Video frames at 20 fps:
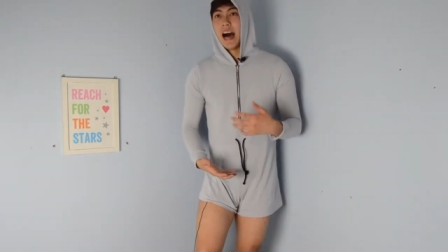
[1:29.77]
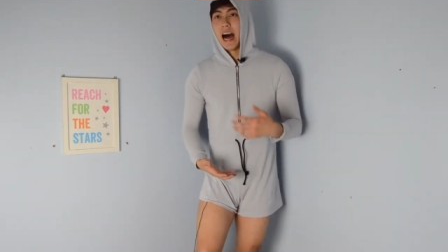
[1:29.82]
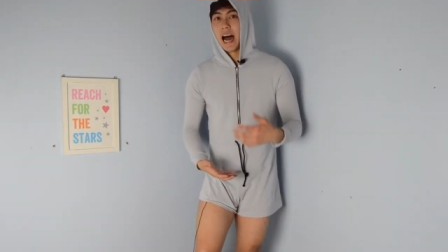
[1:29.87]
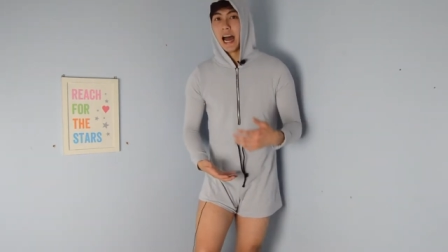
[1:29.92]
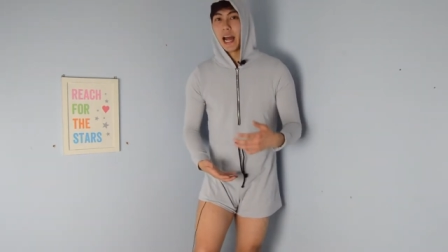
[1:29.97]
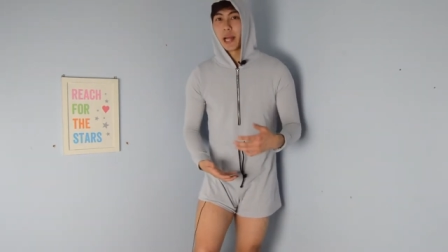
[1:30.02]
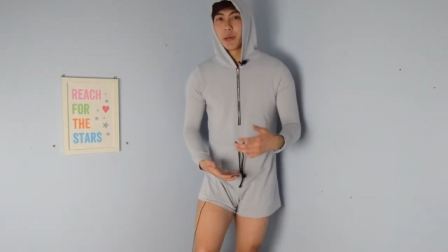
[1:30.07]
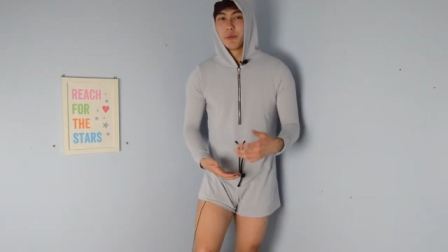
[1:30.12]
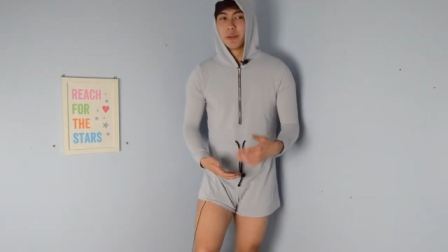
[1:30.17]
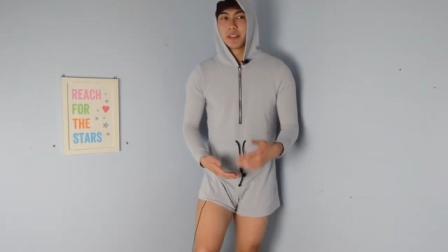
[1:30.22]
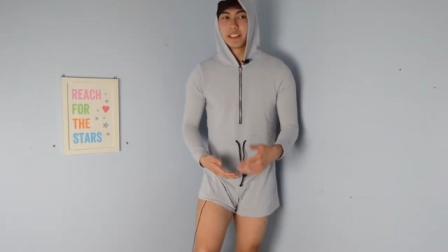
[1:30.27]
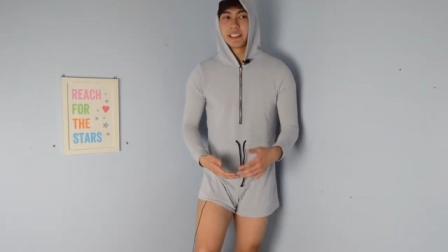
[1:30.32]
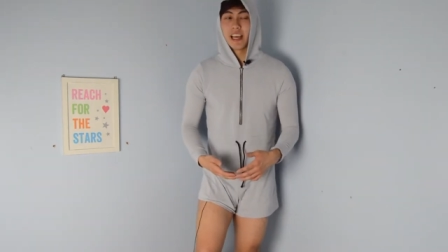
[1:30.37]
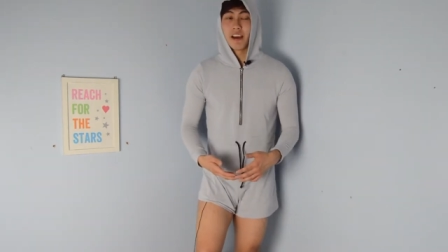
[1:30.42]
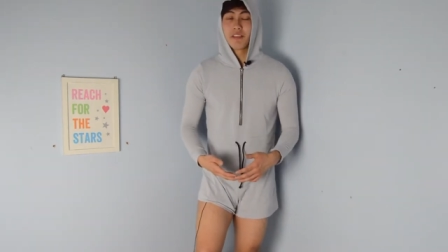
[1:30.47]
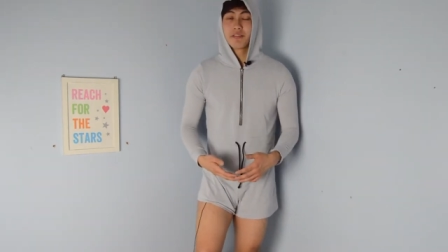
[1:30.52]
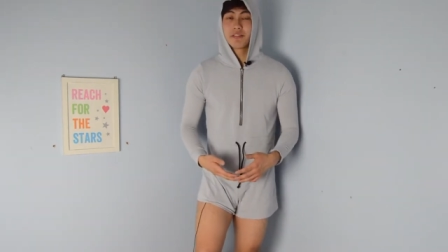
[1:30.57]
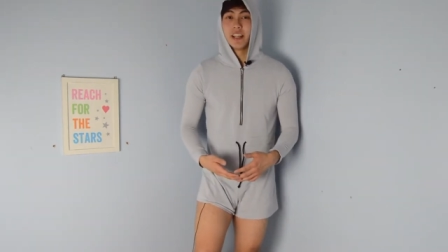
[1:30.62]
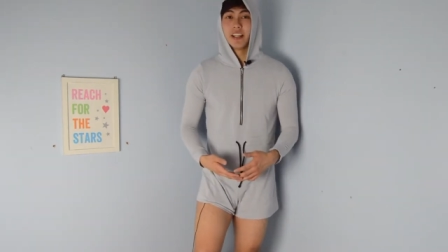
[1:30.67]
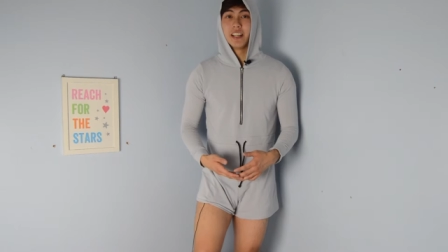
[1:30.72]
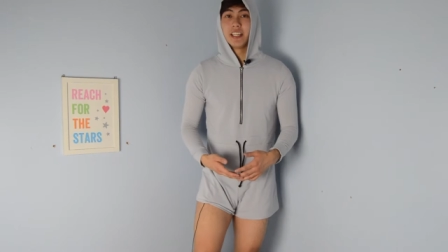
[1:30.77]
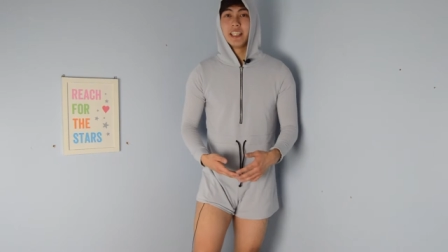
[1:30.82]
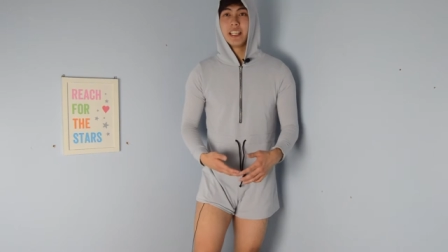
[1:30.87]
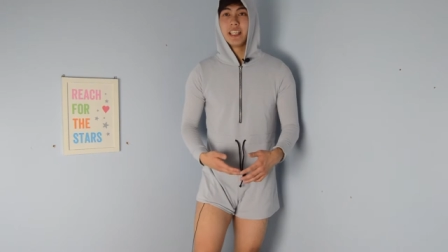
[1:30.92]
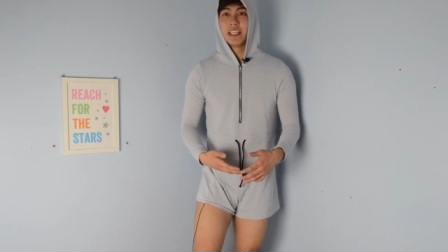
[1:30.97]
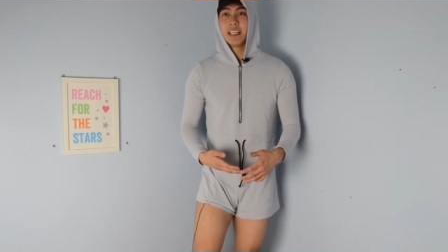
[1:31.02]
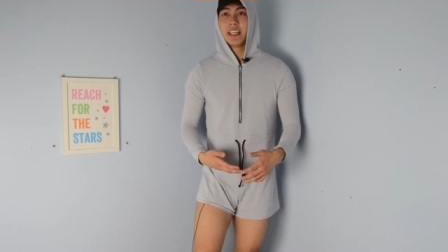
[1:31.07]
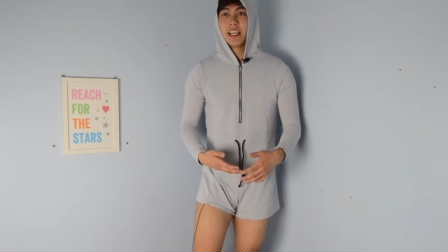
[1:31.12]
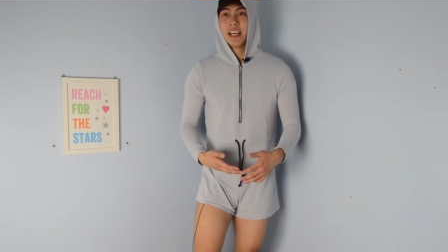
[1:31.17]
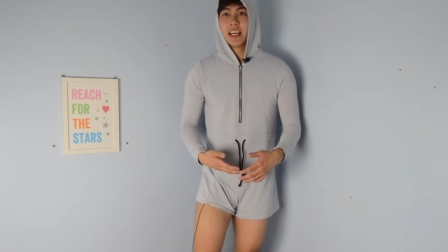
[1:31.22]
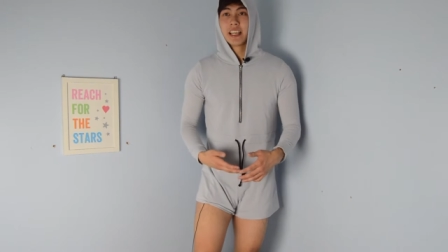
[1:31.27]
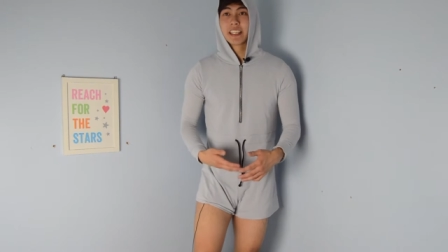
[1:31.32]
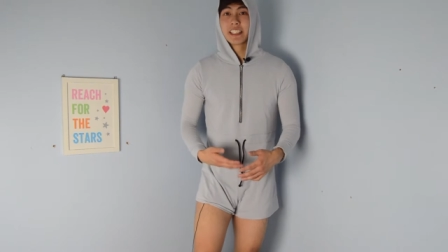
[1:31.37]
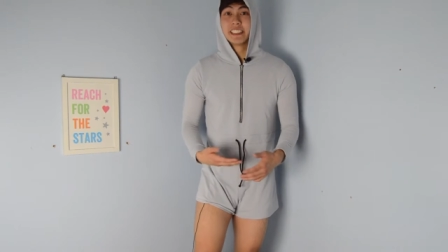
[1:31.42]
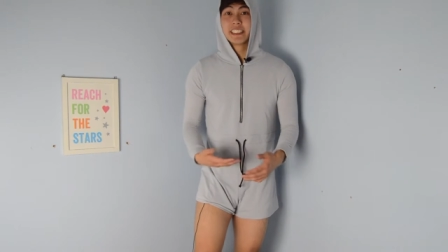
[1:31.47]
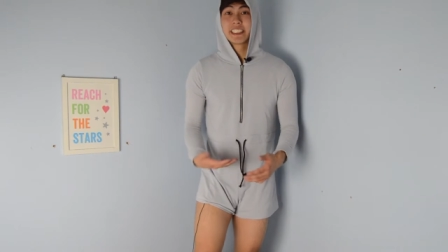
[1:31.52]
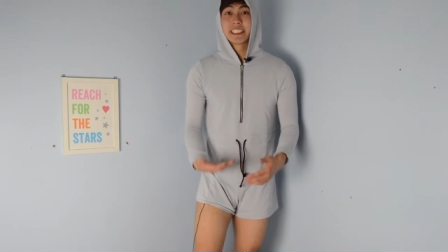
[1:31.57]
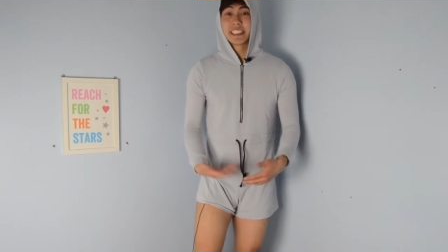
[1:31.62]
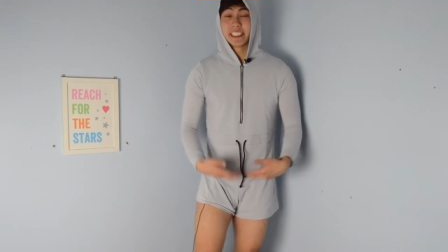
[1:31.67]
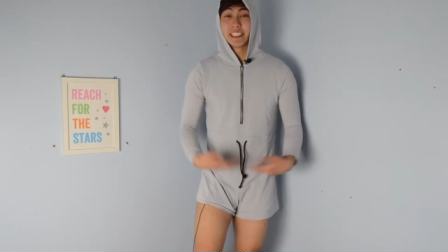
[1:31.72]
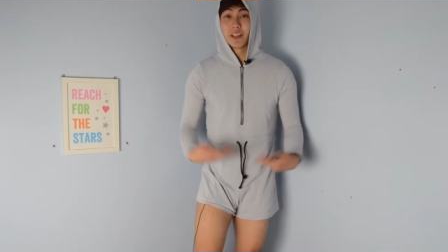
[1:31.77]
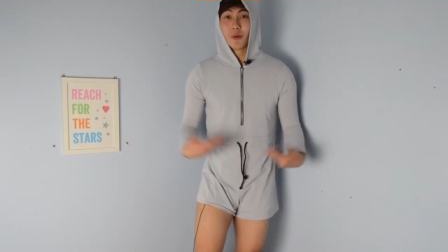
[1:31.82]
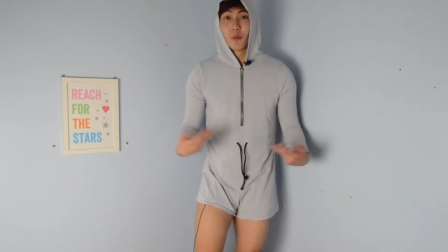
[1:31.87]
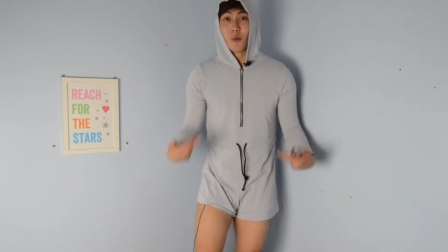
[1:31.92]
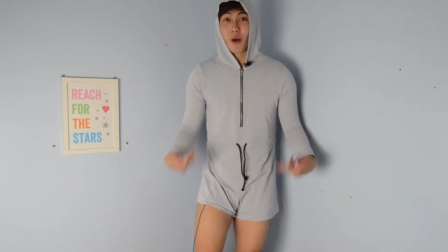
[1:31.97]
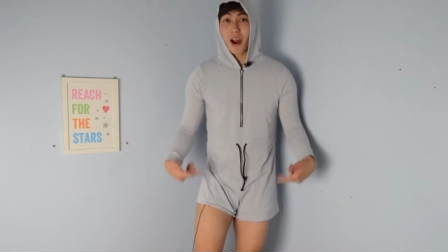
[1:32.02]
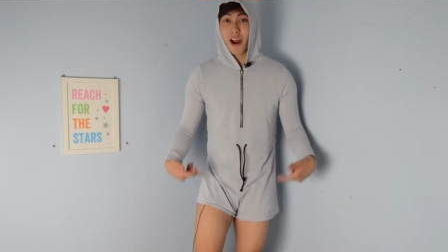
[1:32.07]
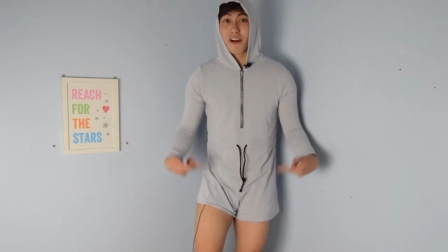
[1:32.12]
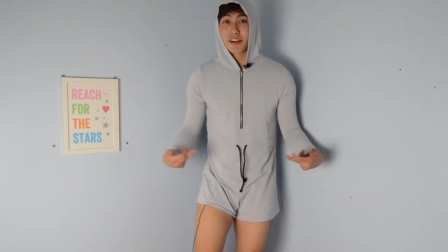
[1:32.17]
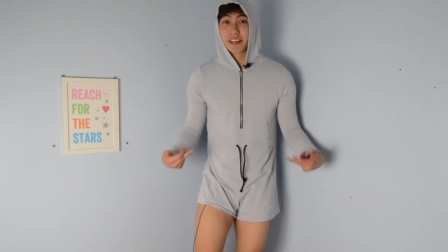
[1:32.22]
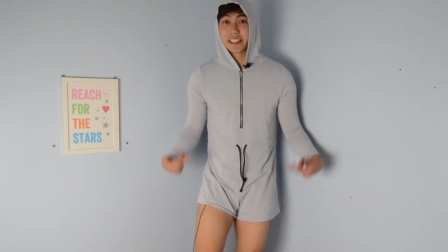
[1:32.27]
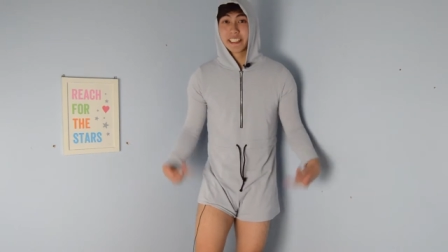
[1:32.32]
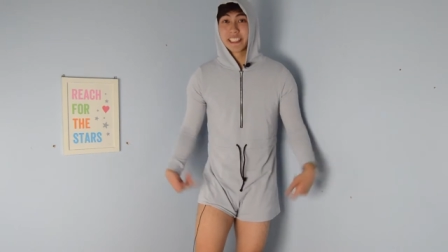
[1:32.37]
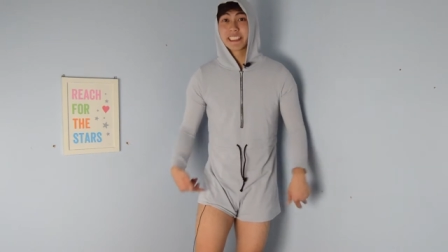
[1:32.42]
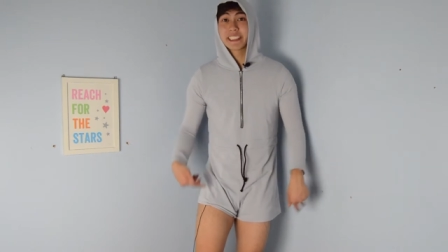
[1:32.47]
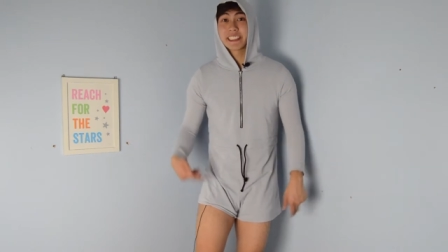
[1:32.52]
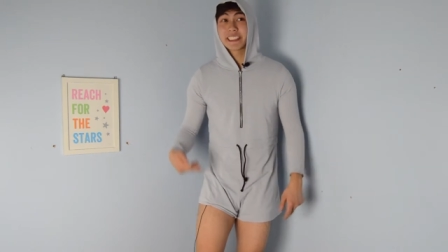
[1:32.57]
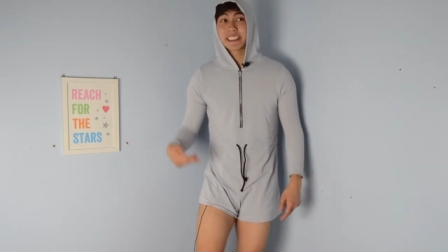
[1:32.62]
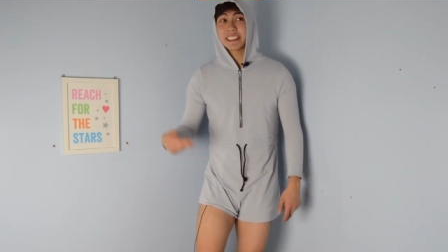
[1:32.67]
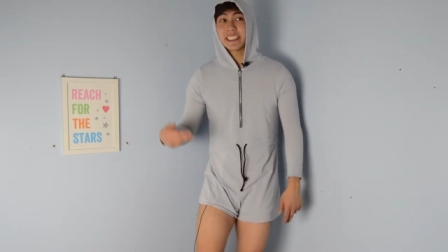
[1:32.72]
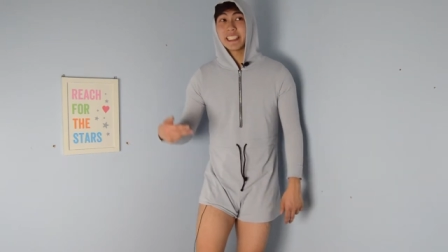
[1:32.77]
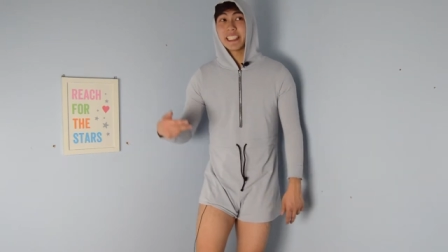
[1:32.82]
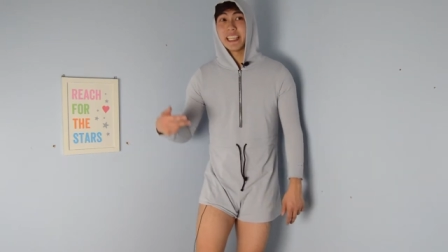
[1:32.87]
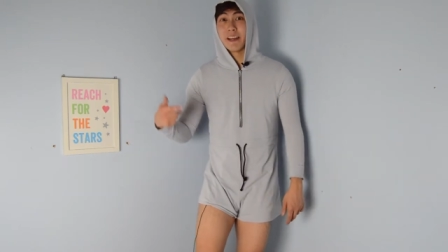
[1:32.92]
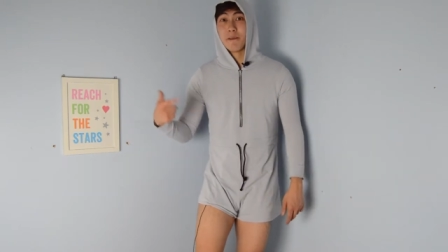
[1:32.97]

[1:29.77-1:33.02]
I would definitely consider wearing this